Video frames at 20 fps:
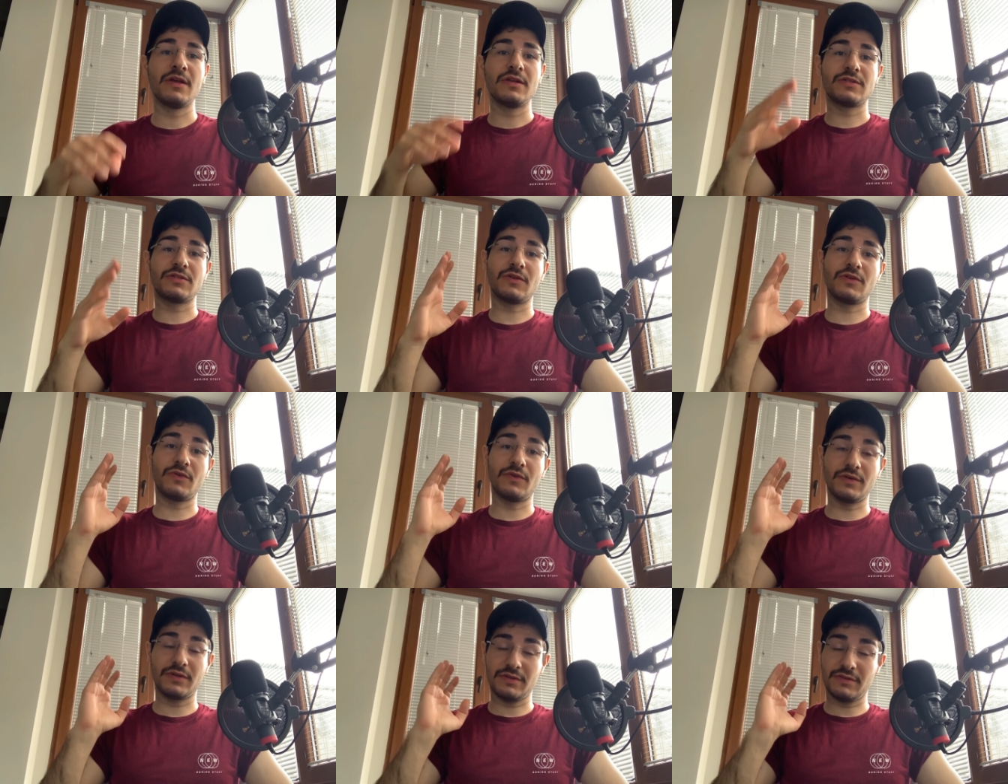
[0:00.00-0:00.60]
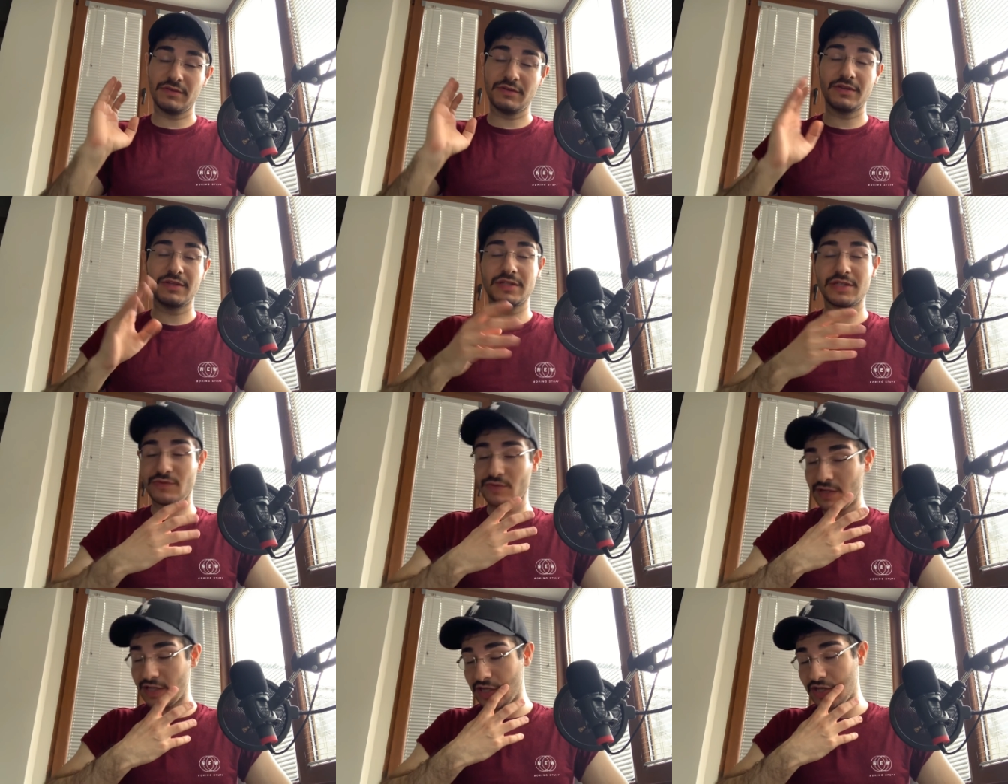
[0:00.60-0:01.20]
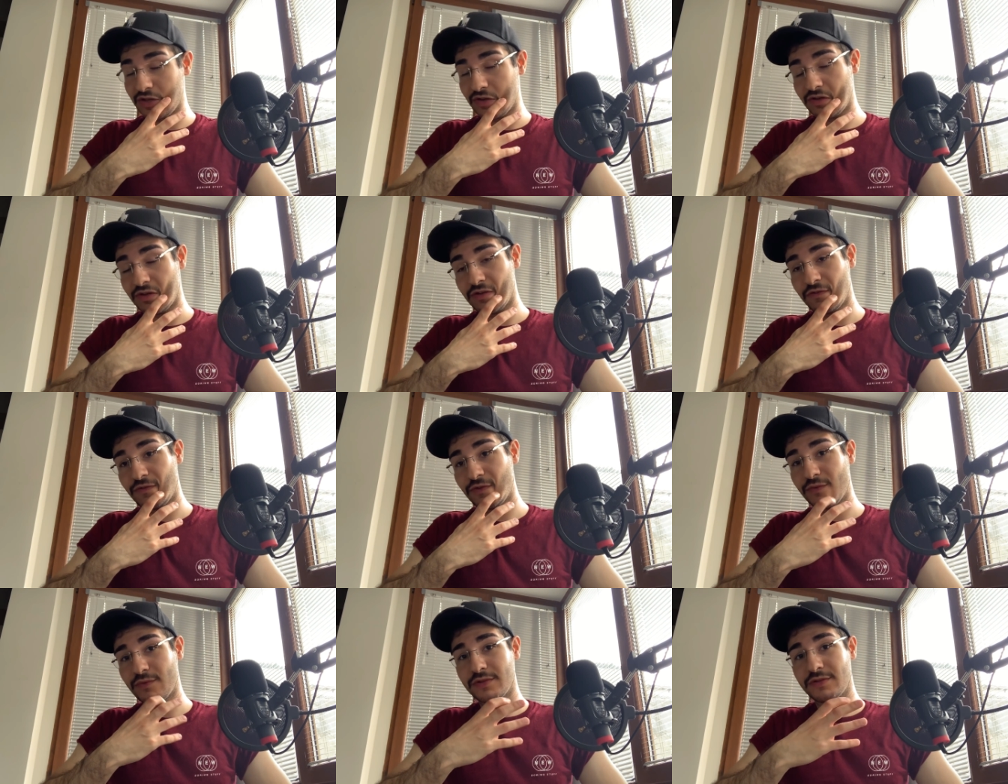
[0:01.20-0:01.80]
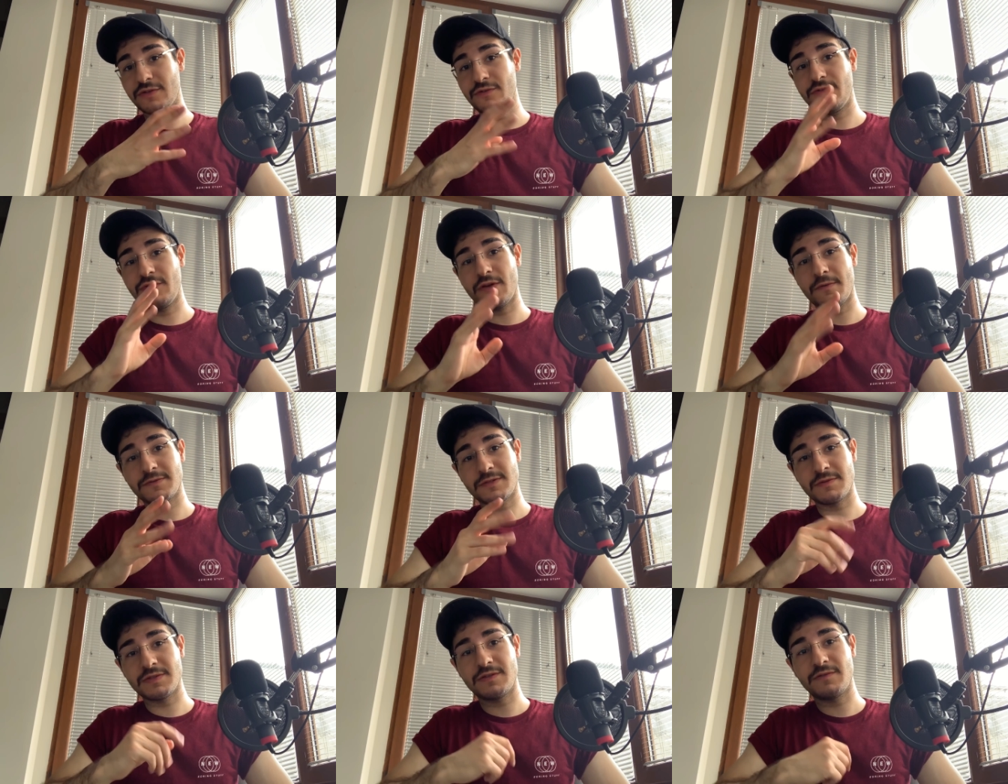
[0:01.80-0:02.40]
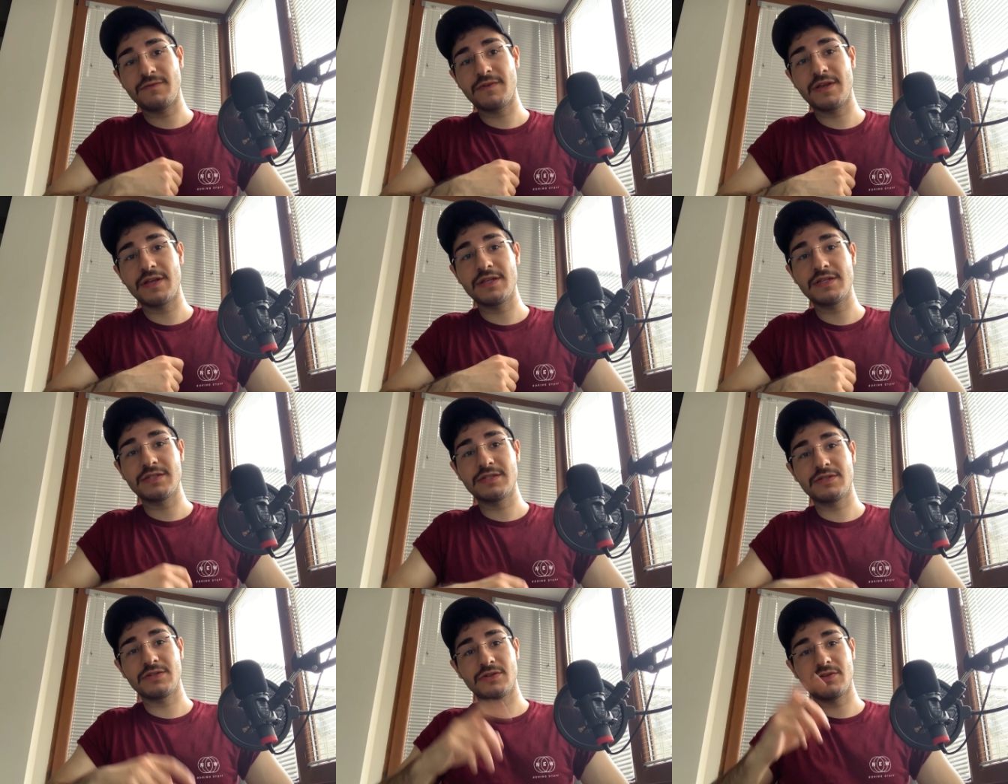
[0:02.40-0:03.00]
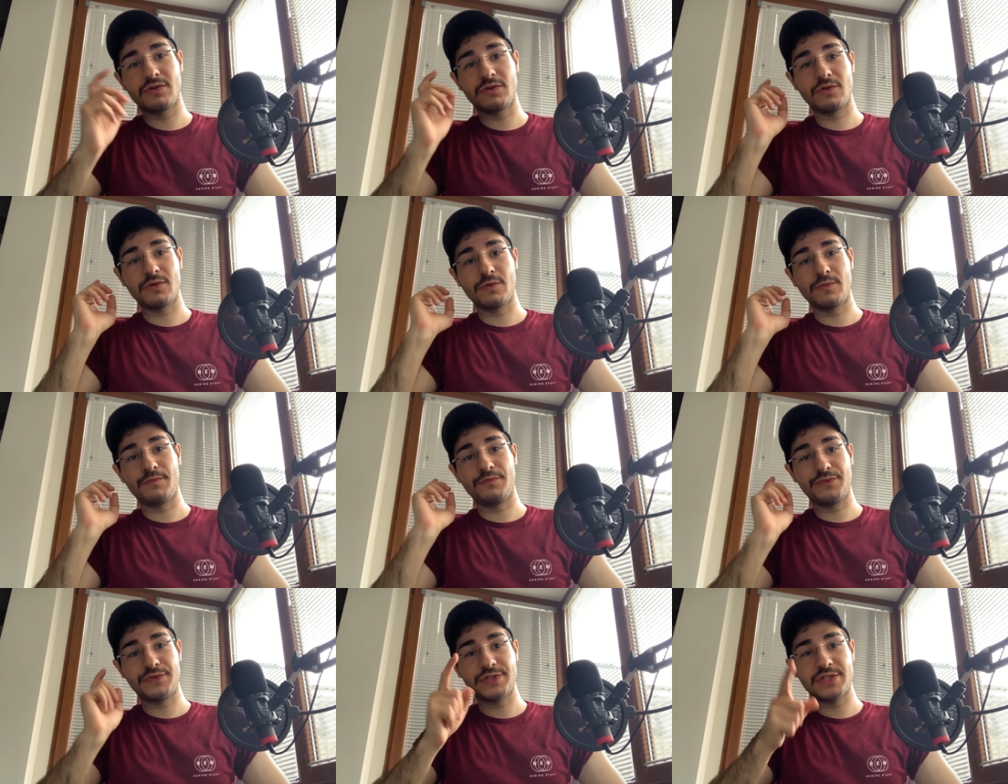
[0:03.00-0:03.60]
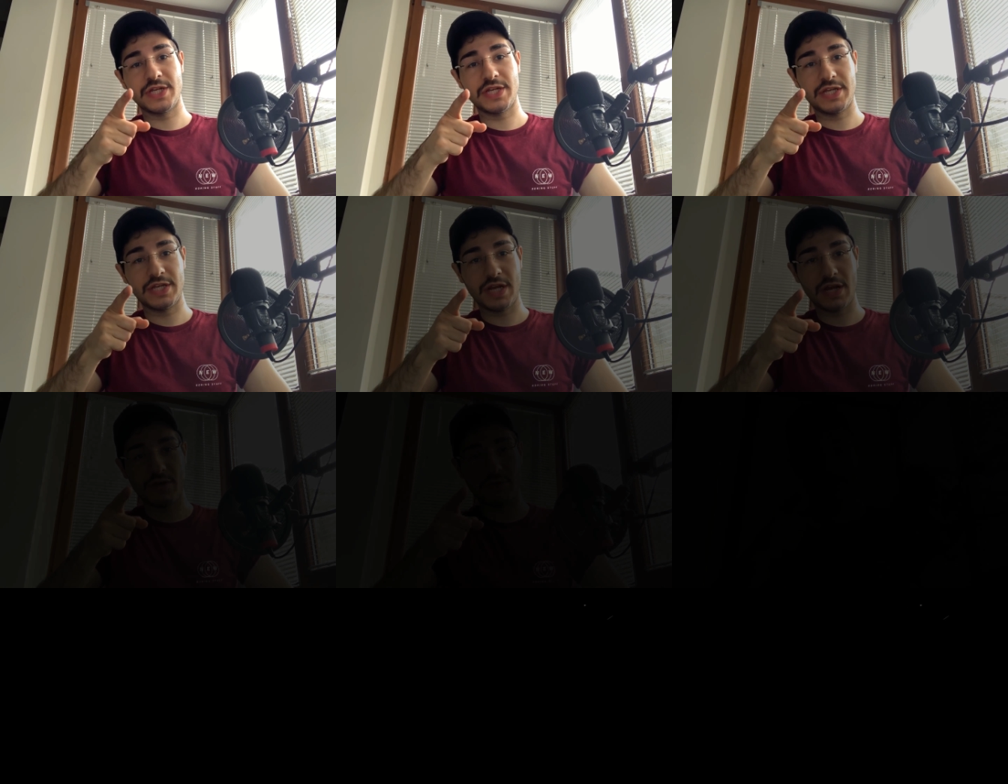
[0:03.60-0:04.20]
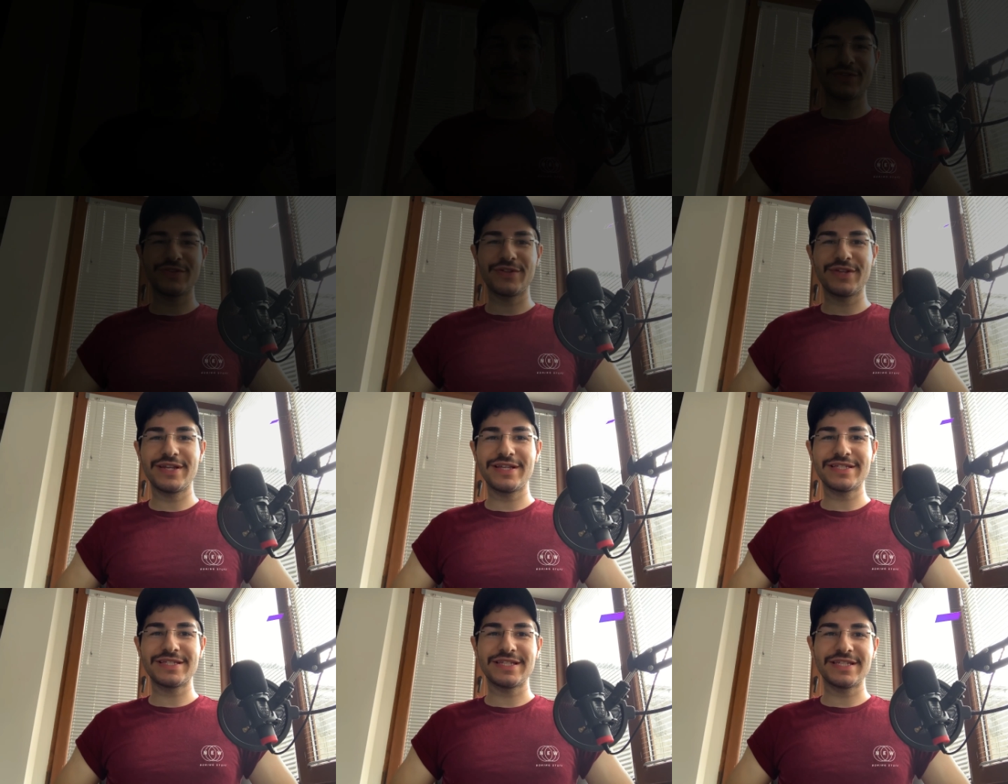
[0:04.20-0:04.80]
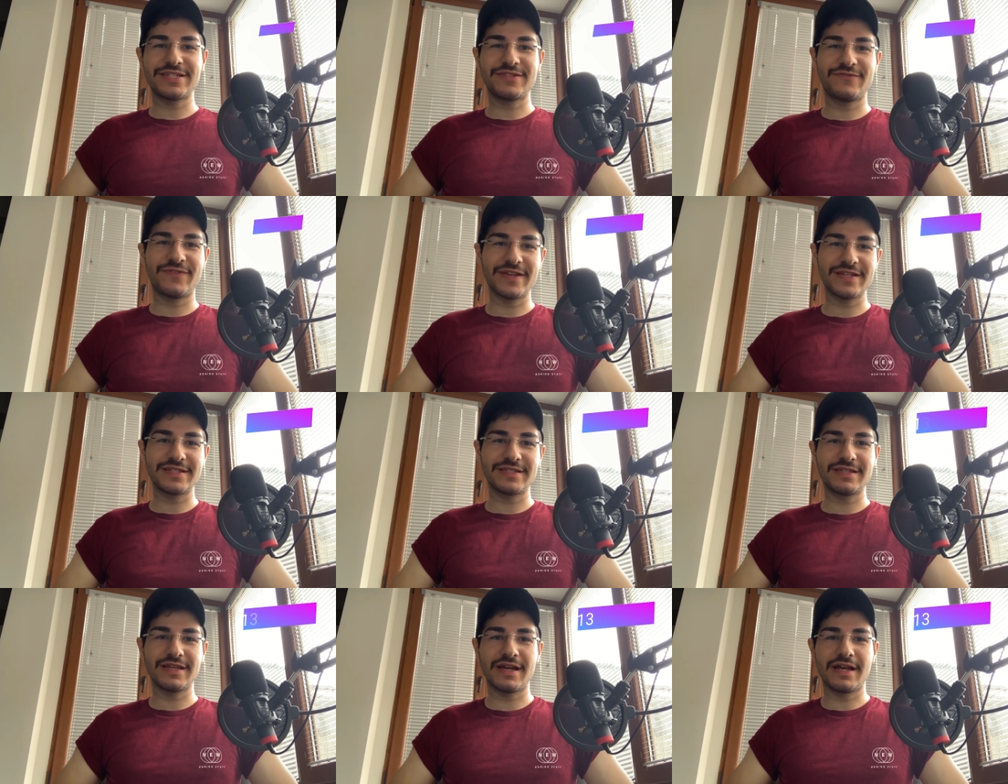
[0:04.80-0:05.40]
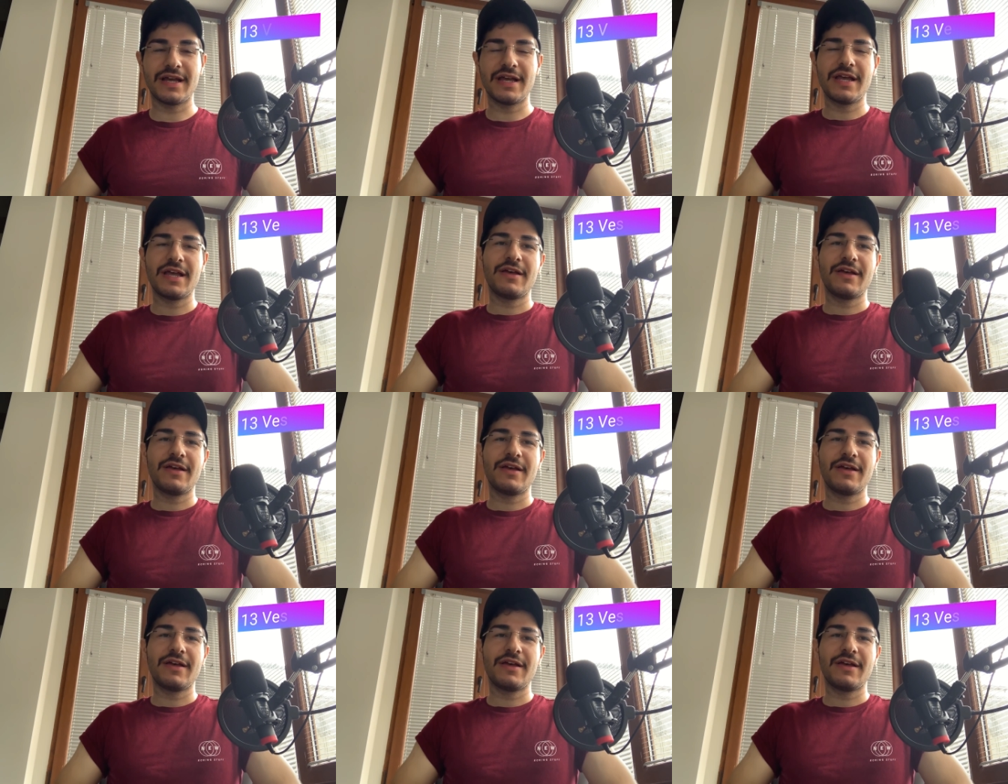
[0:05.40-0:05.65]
So this is really good if you want to free up some space, so check it out. Next on the list is Vesta.